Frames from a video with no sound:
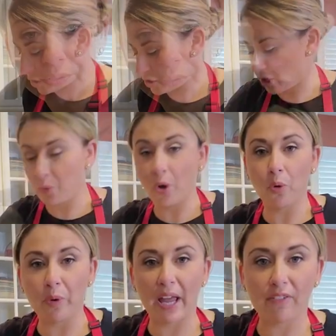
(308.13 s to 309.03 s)
So
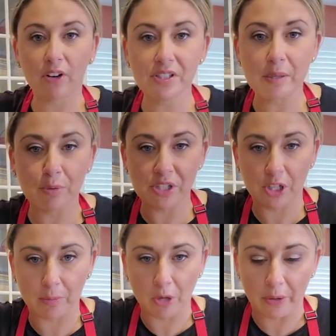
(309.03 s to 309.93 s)
we have our simple
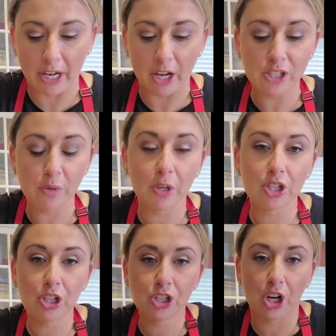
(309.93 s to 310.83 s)
syrup going. I also want to
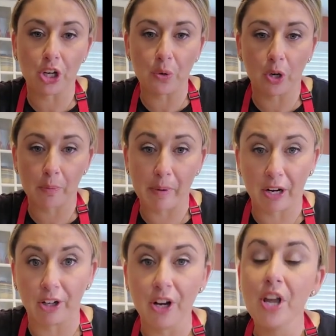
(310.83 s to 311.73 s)
just show you our
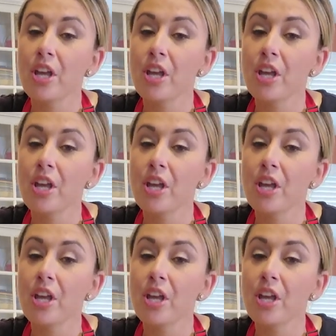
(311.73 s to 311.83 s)
butter.